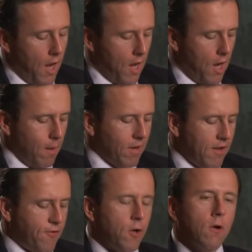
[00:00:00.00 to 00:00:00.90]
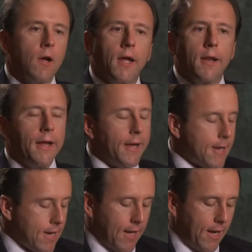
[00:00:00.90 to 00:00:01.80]
If you're in
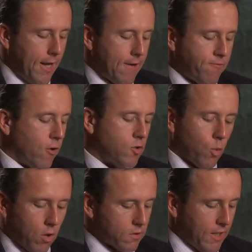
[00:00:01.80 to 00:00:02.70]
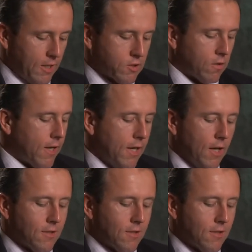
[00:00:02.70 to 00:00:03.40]
a first world country,